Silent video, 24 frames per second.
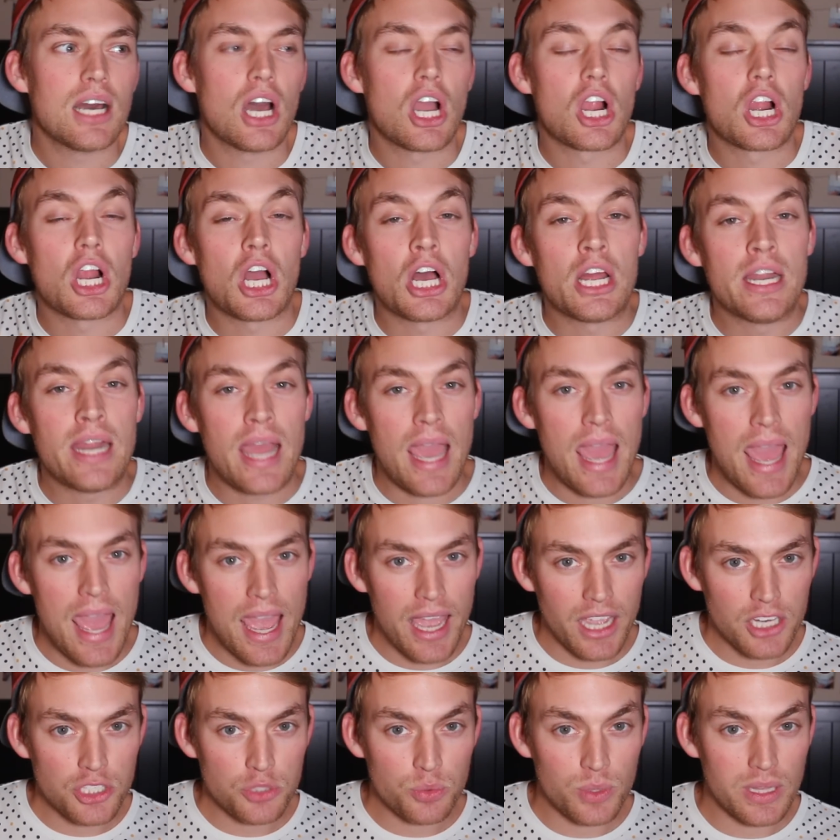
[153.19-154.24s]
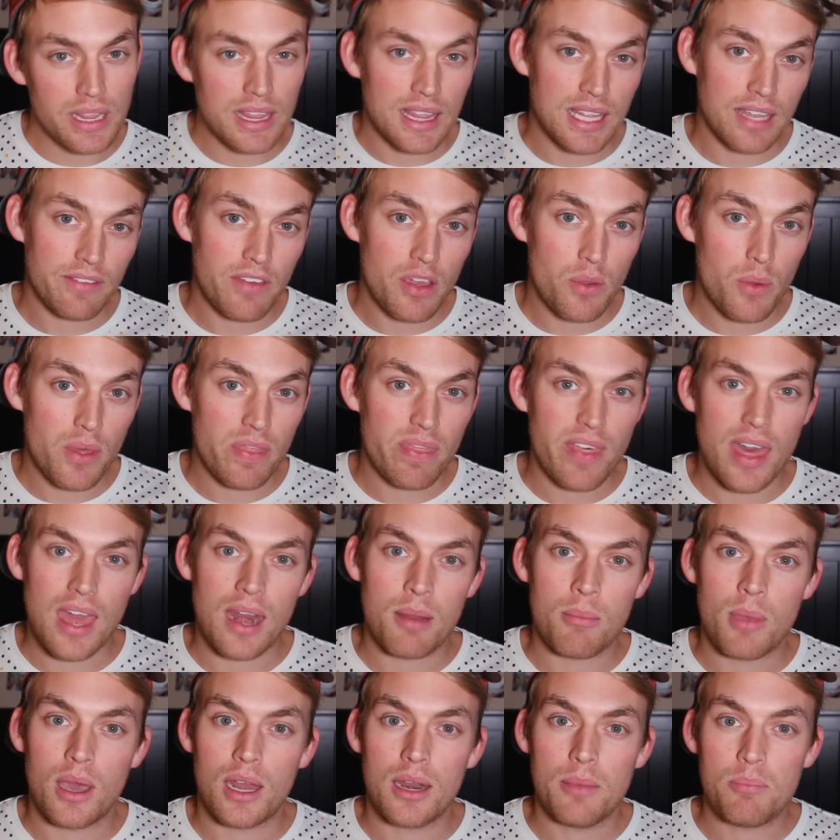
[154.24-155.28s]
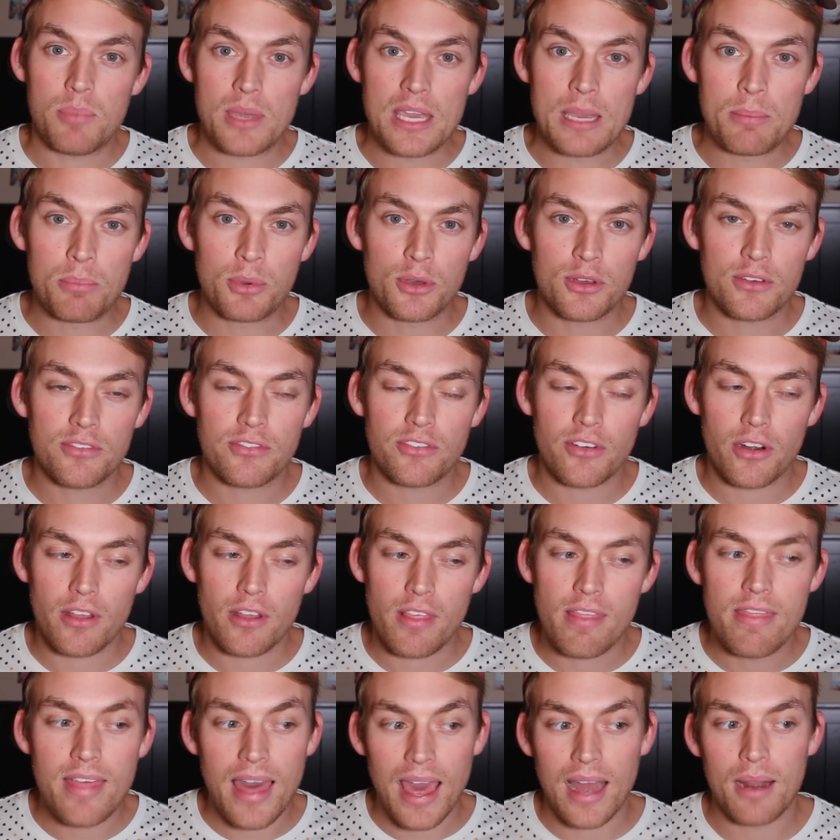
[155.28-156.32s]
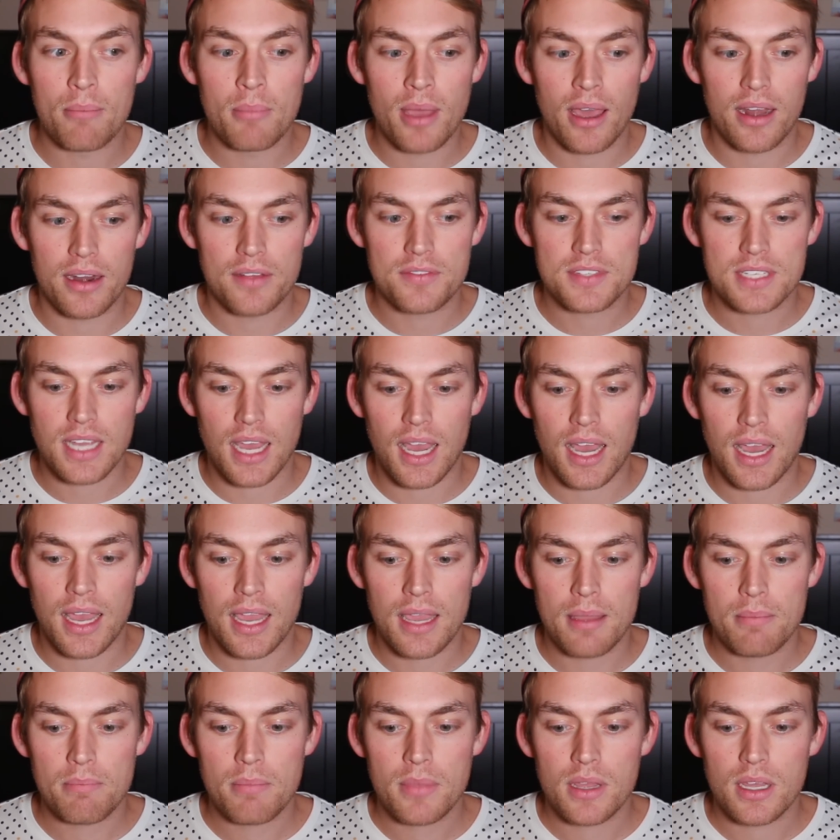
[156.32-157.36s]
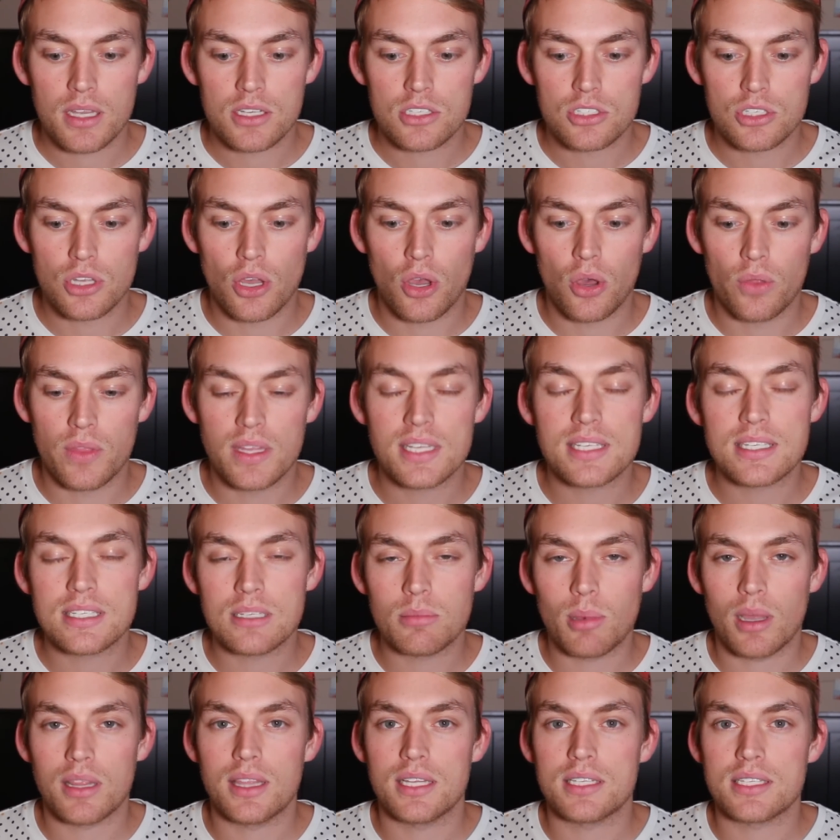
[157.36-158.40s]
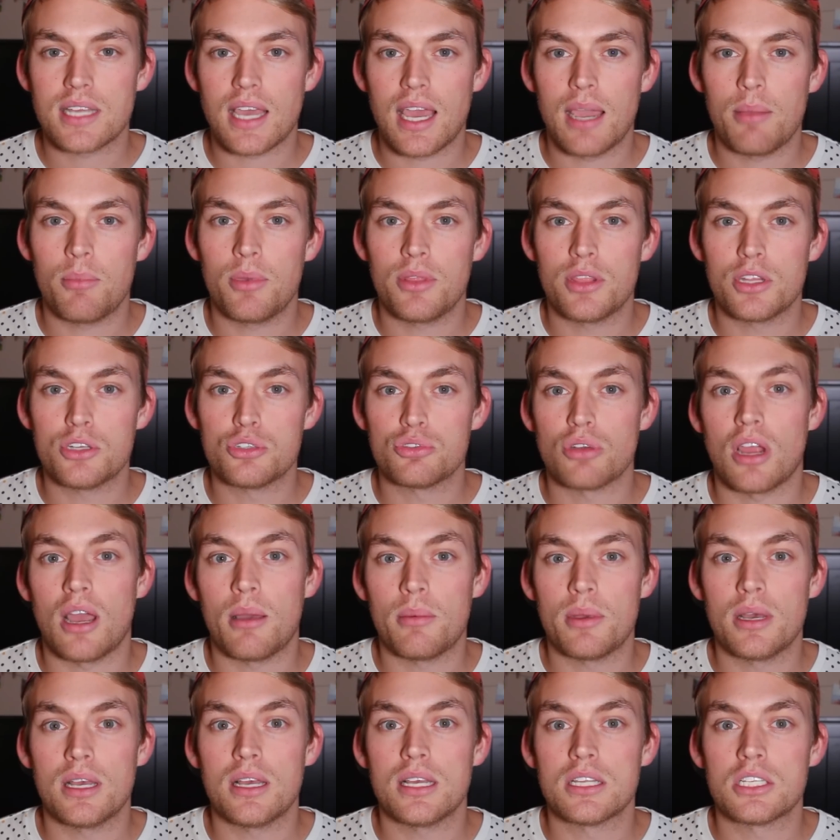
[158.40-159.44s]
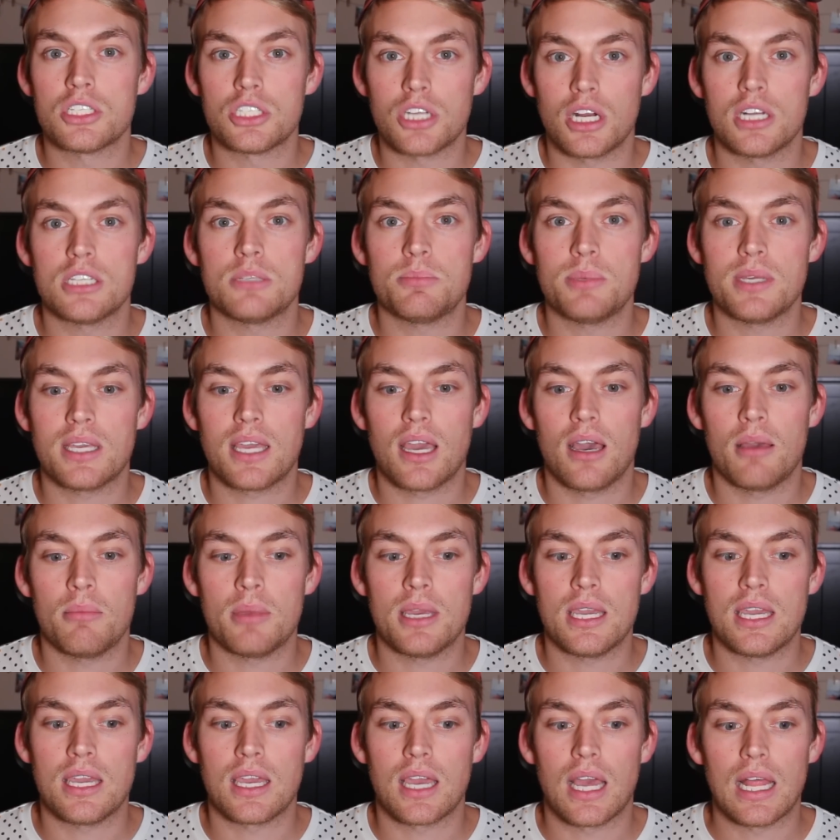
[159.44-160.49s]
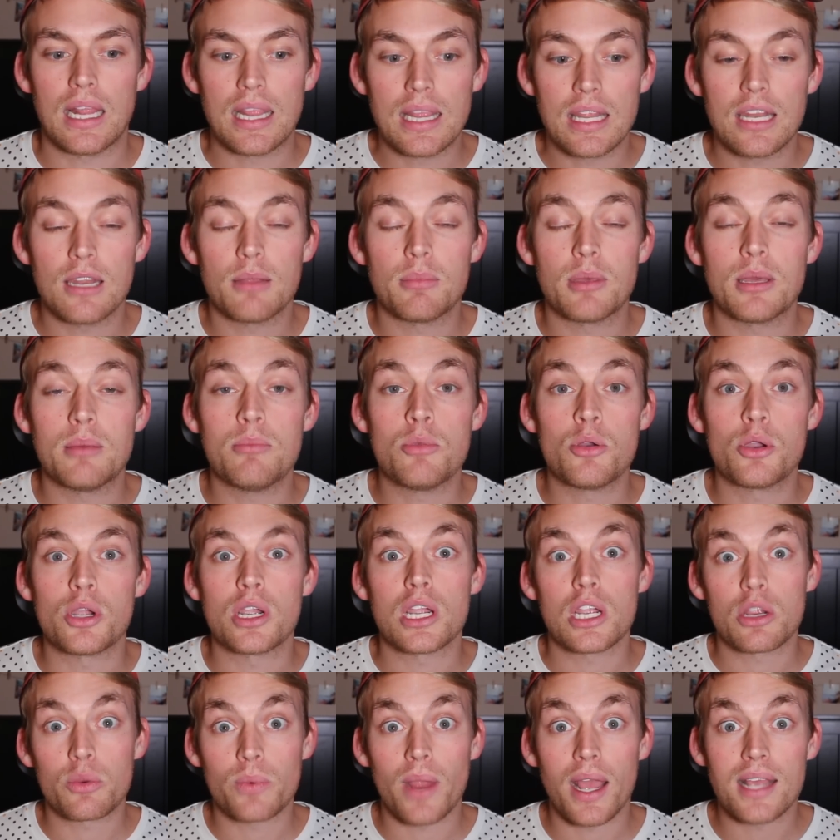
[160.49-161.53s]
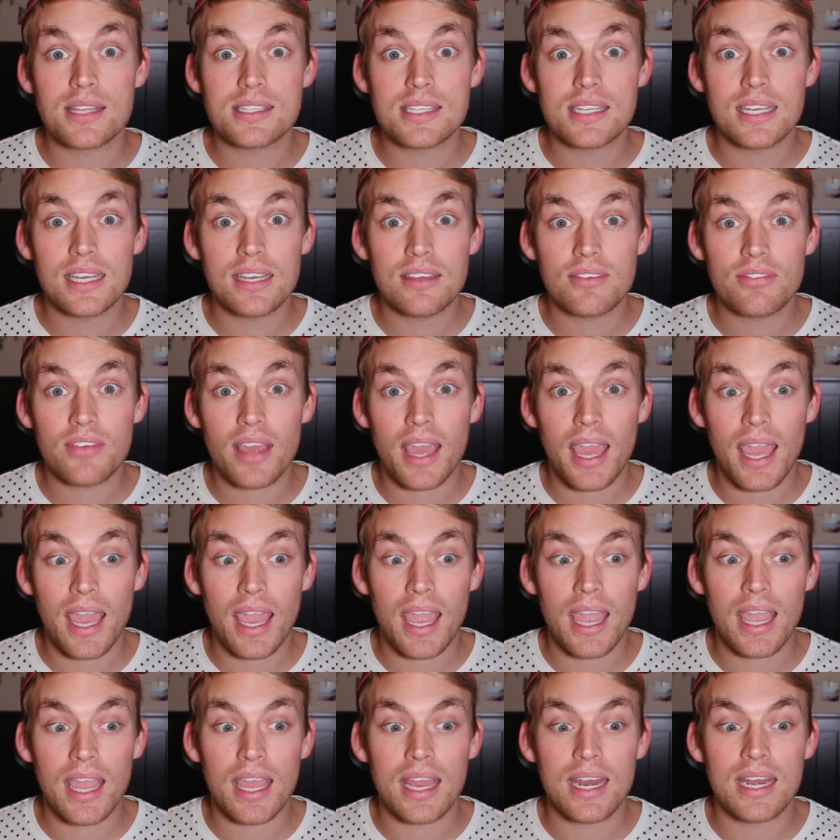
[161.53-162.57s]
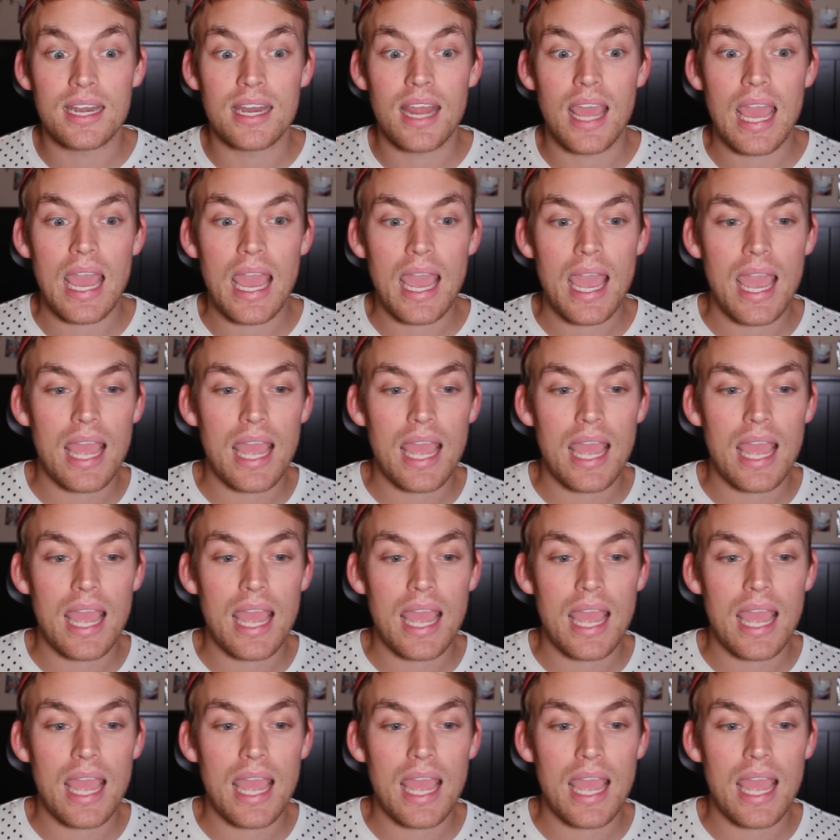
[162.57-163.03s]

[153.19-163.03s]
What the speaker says: are on edge with living with that amount of people for that amount of time. So this is about the time when the drama starts becoming a little bit more aggressive, and